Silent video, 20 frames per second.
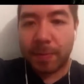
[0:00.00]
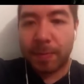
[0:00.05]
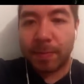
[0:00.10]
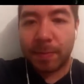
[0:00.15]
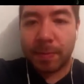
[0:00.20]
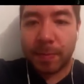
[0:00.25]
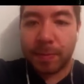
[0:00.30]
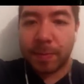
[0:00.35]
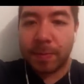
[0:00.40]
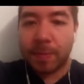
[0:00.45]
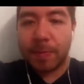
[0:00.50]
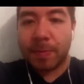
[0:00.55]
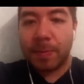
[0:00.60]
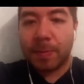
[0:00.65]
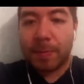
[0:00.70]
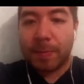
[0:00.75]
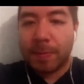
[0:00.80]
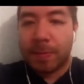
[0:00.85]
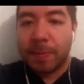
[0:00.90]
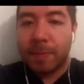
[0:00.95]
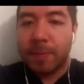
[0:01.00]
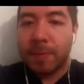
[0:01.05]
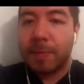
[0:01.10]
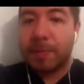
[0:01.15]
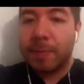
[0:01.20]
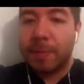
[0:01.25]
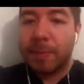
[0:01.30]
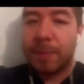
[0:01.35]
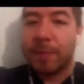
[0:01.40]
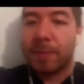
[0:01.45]
around the
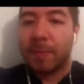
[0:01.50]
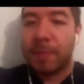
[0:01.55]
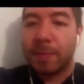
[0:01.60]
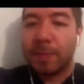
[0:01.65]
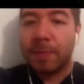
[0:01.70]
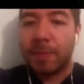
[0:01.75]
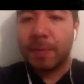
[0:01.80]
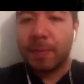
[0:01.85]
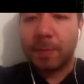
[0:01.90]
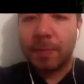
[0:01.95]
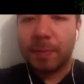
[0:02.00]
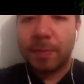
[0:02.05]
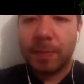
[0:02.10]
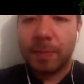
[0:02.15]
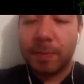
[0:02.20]
whole world.